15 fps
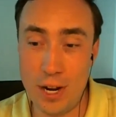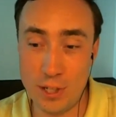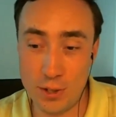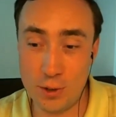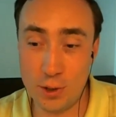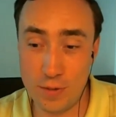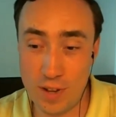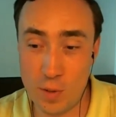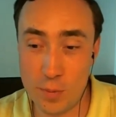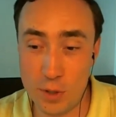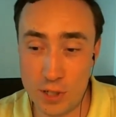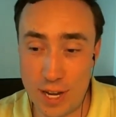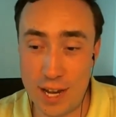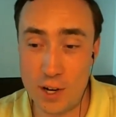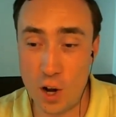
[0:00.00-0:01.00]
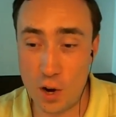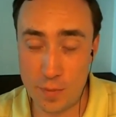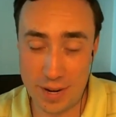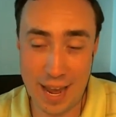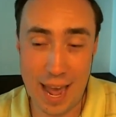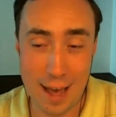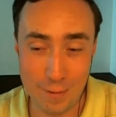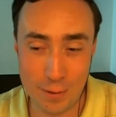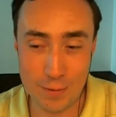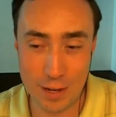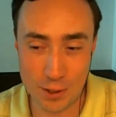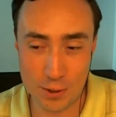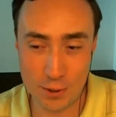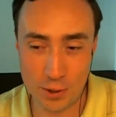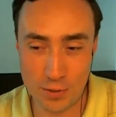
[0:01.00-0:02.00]
external developers and on behalf of
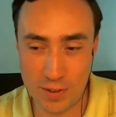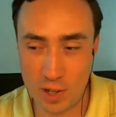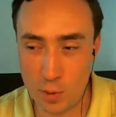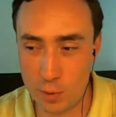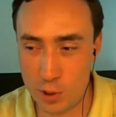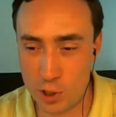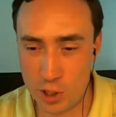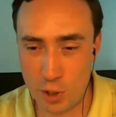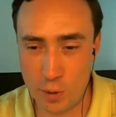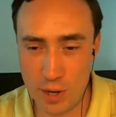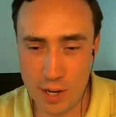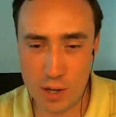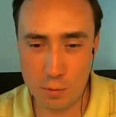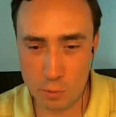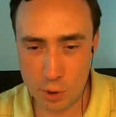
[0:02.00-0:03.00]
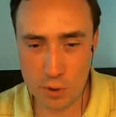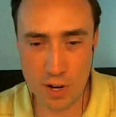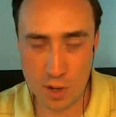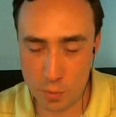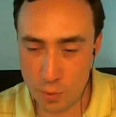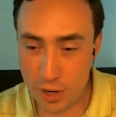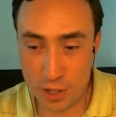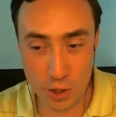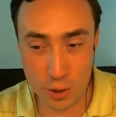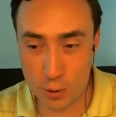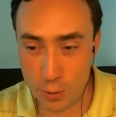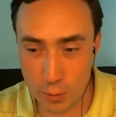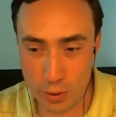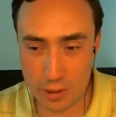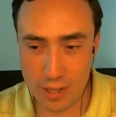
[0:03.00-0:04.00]
external developers. So we're trying to bring
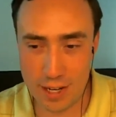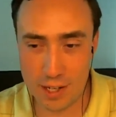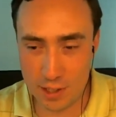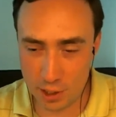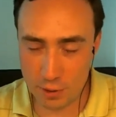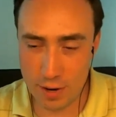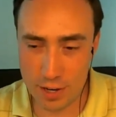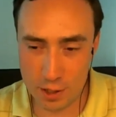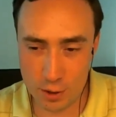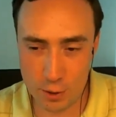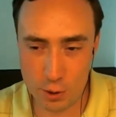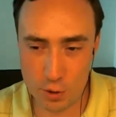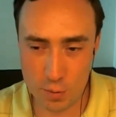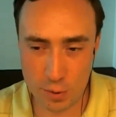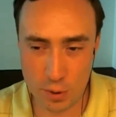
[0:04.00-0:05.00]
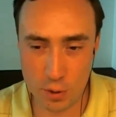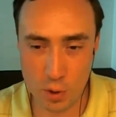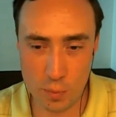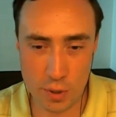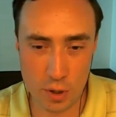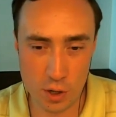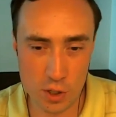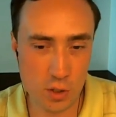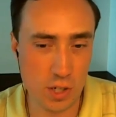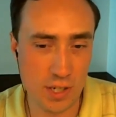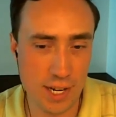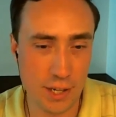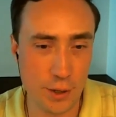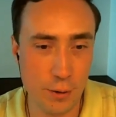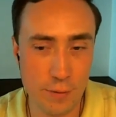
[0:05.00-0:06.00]
you the latest and greatest news from Google, but also to
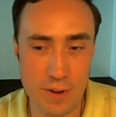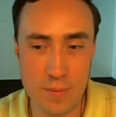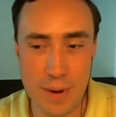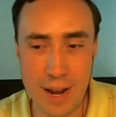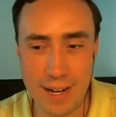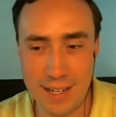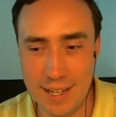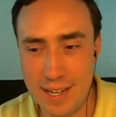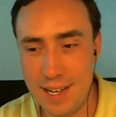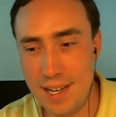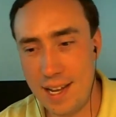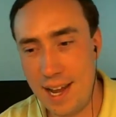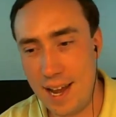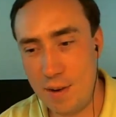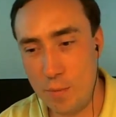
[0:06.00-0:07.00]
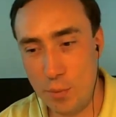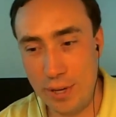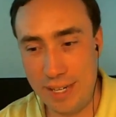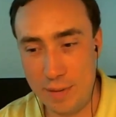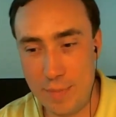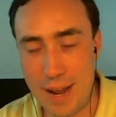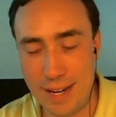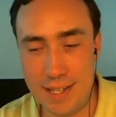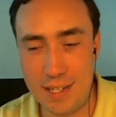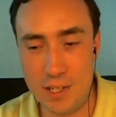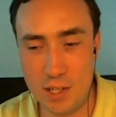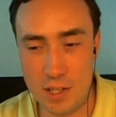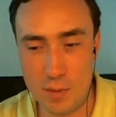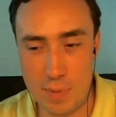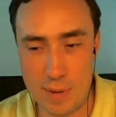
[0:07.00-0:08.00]
take your feedback and bring it back
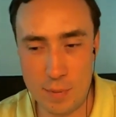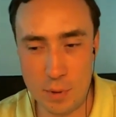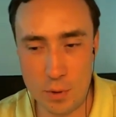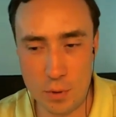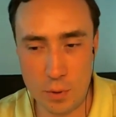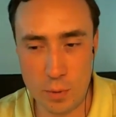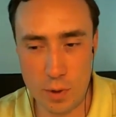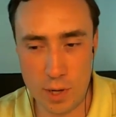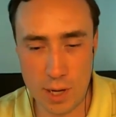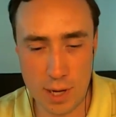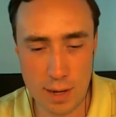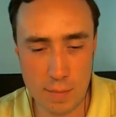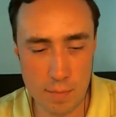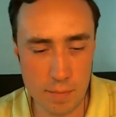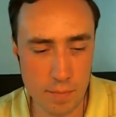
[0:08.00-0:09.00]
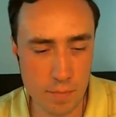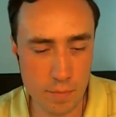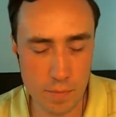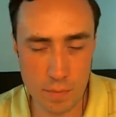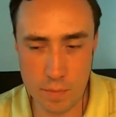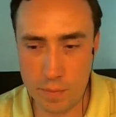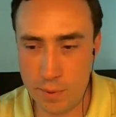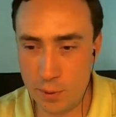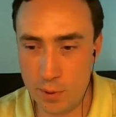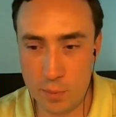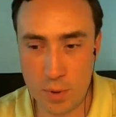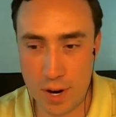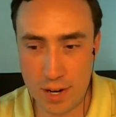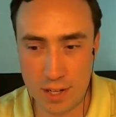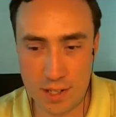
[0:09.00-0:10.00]
into the people who um, build the
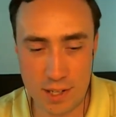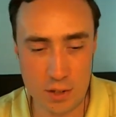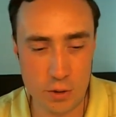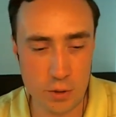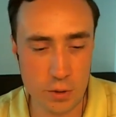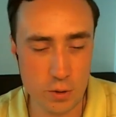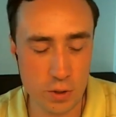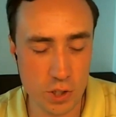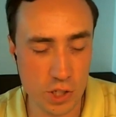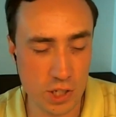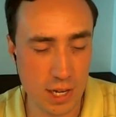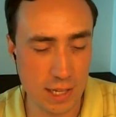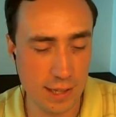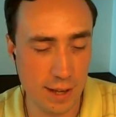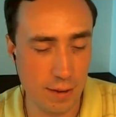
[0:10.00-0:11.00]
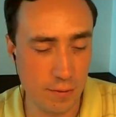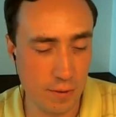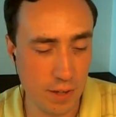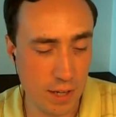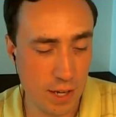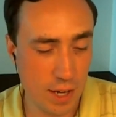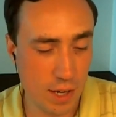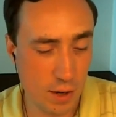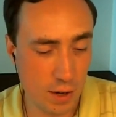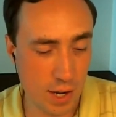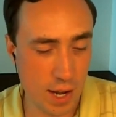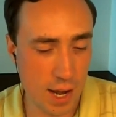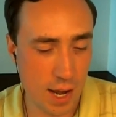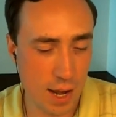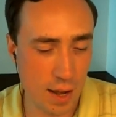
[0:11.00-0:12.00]
products that you use and love.
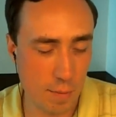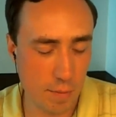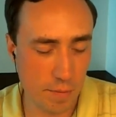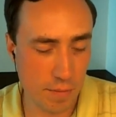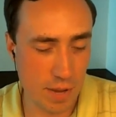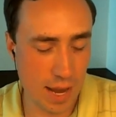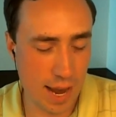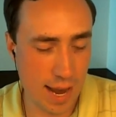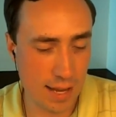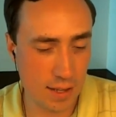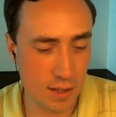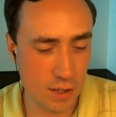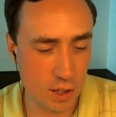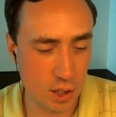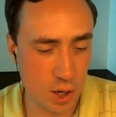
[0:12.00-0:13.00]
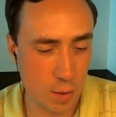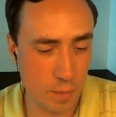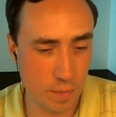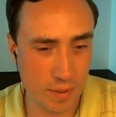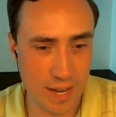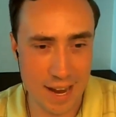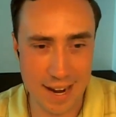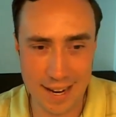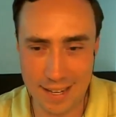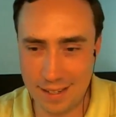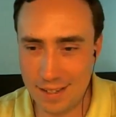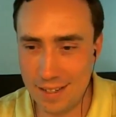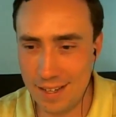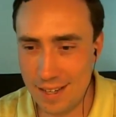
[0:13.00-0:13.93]
Um, and you know, getting